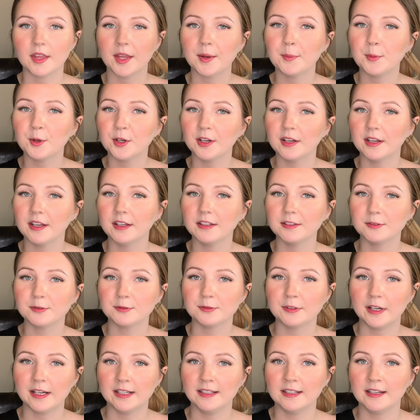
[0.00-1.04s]
I'm wearing it
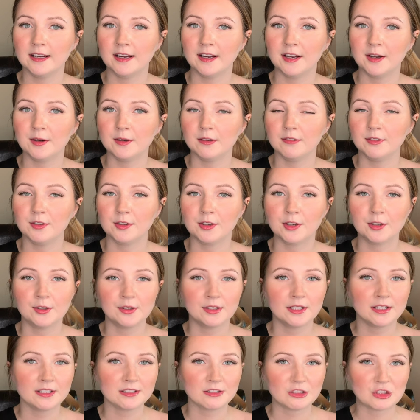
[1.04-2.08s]
right now, if you're
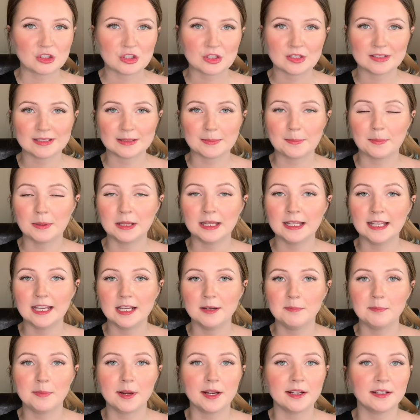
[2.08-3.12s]
curious, just
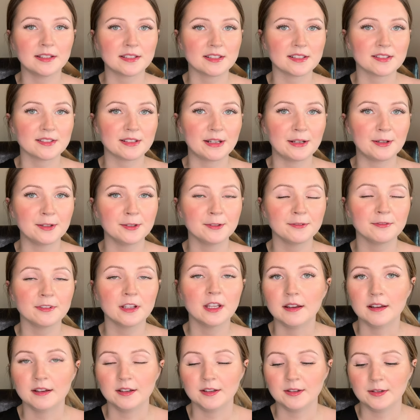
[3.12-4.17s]
plain by itself.
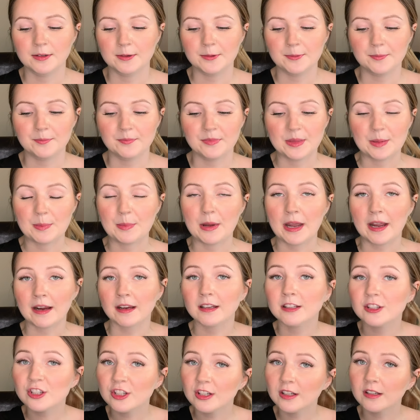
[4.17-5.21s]
Um, the
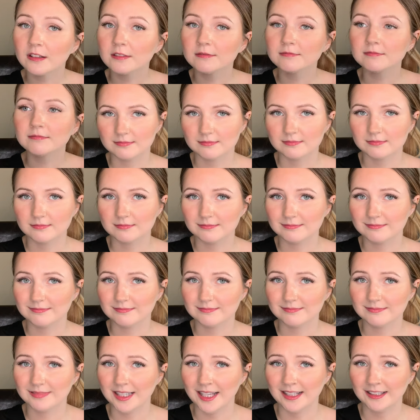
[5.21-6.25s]
packaging,
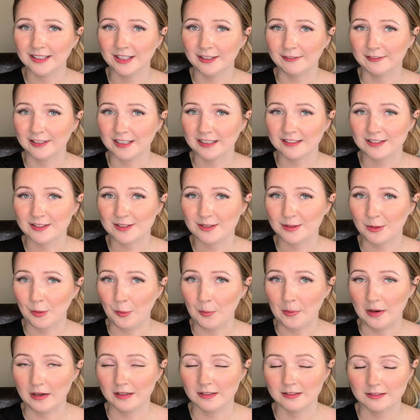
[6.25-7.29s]
I love it so
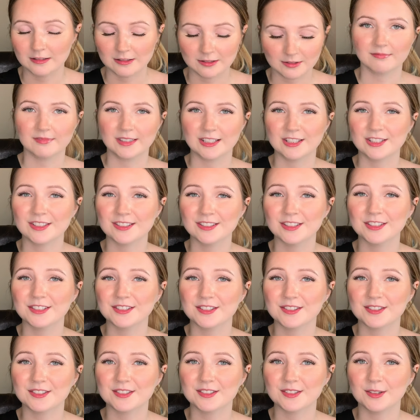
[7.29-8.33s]
much. It just looks
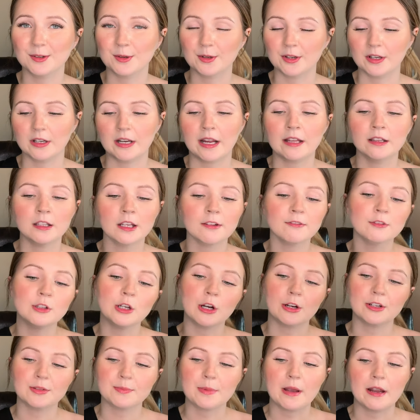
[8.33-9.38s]
so good. I love
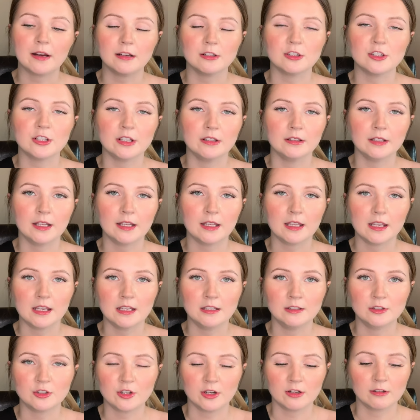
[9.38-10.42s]
NARS packaging, like
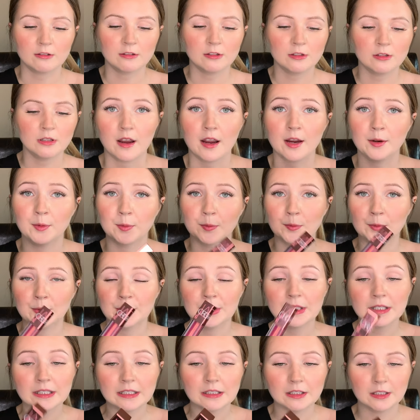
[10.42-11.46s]
in general. I
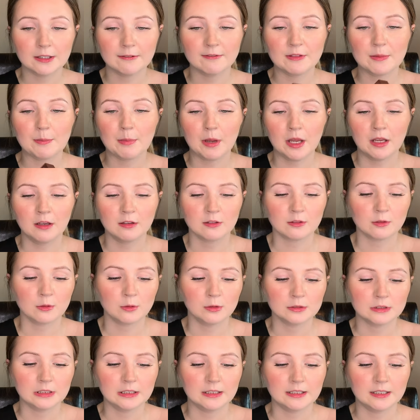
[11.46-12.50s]
really love the pink
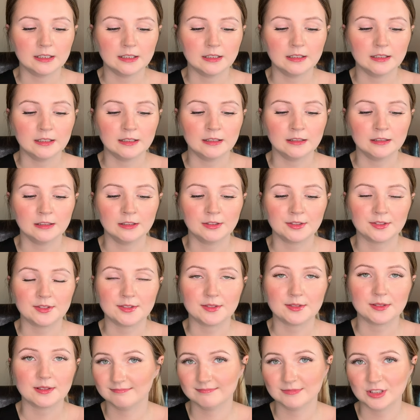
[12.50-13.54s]
gold lid. It
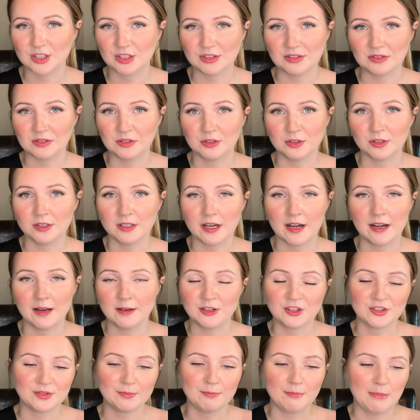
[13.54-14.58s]
looks just good, and it
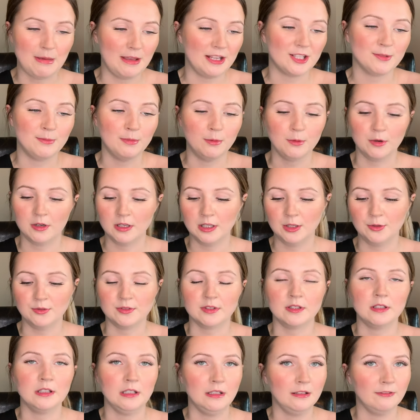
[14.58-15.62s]
just makes me want to use
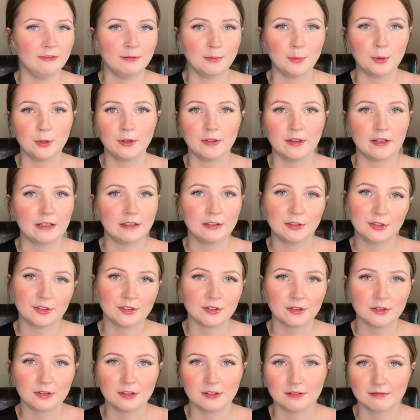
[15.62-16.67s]
it even more that it looks
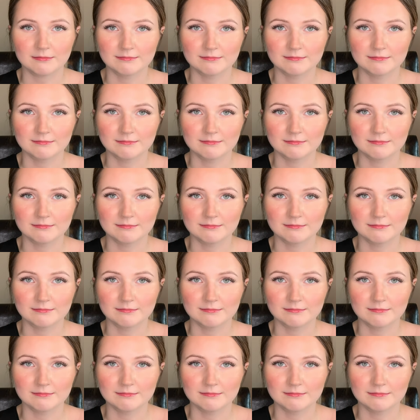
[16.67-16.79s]
good.